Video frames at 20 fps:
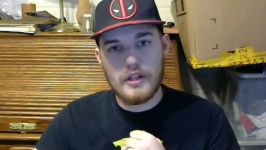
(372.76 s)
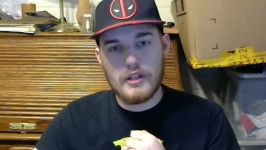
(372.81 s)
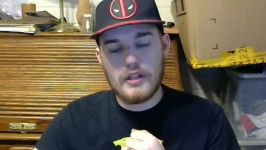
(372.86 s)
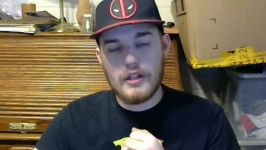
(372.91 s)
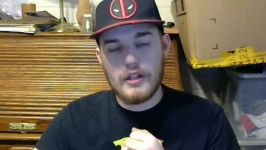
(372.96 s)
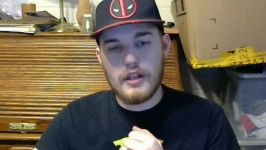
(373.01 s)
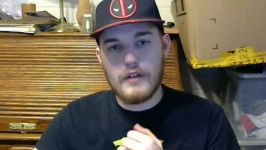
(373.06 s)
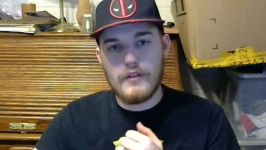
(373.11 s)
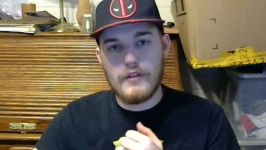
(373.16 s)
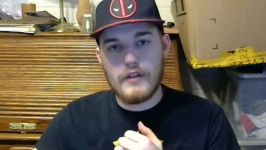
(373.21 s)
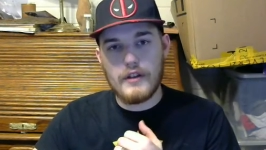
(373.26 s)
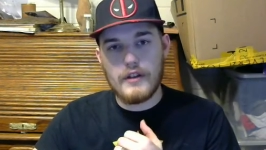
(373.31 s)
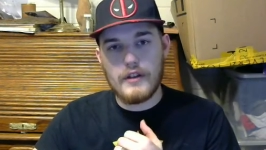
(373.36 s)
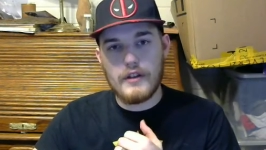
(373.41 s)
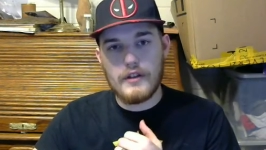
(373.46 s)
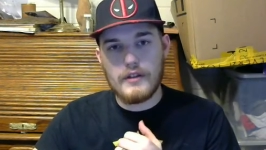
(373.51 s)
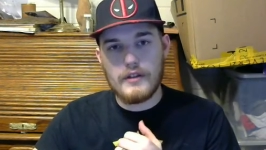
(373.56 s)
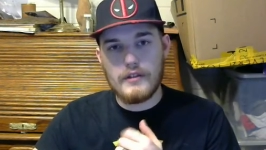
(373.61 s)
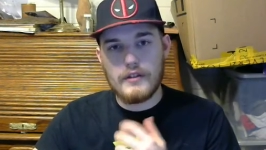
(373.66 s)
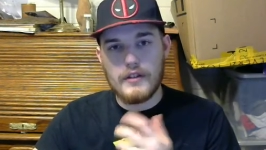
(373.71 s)
of
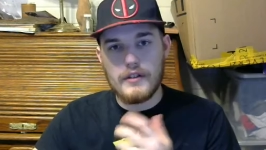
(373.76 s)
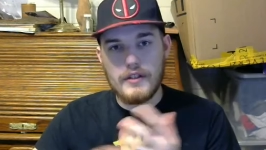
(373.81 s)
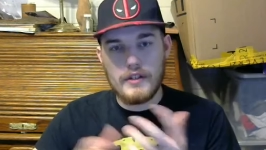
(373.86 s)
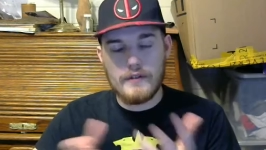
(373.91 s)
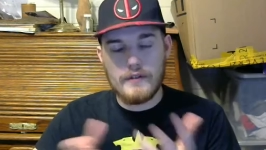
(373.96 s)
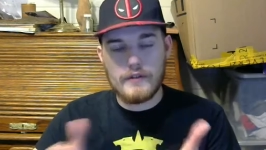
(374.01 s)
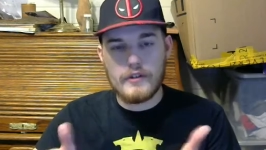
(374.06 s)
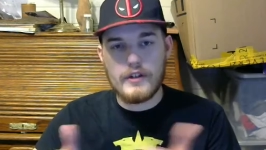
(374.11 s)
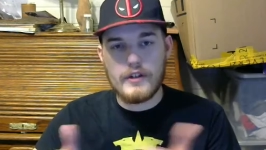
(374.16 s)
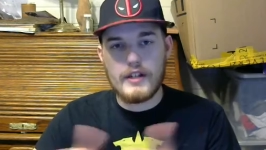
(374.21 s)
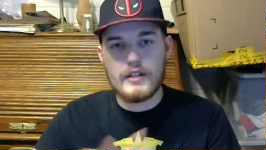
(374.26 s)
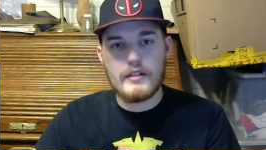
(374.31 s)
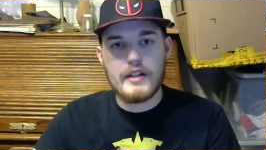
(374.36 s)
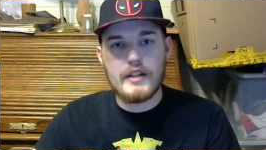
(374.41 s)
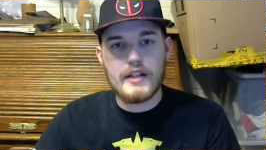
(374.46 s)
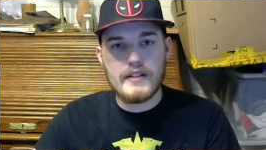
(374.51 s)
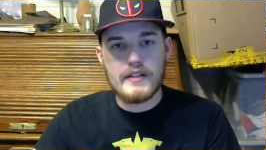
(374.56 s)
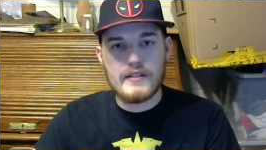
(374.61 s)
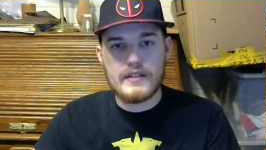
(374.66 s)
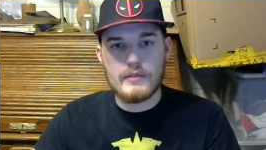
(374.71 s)
the different Grand
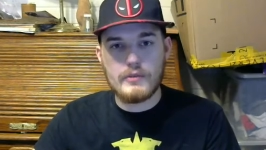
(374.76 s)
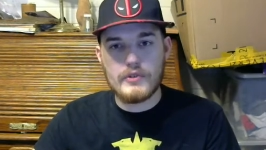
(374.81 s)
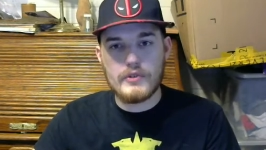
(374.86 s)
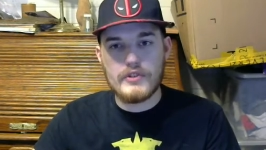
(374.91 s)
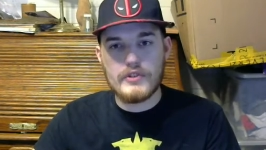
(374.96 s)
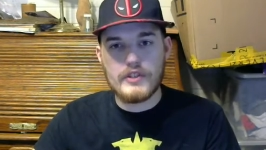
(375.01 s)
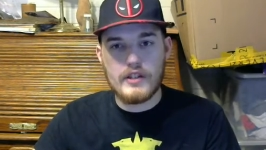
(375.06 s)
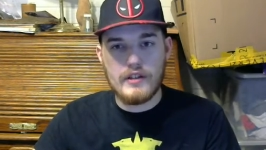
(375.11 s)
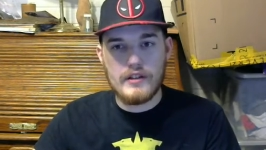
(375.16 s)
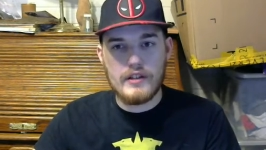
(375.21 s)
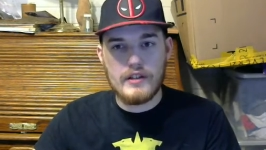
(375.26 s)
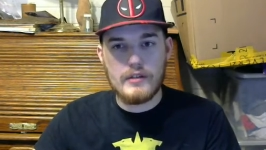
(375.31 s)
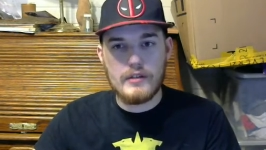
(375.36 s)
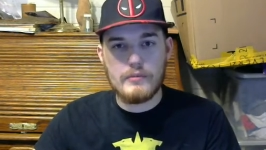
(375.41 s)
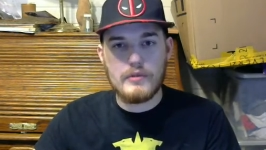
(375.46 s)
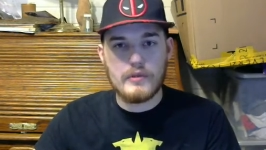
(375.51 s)
Alliance symbols on them.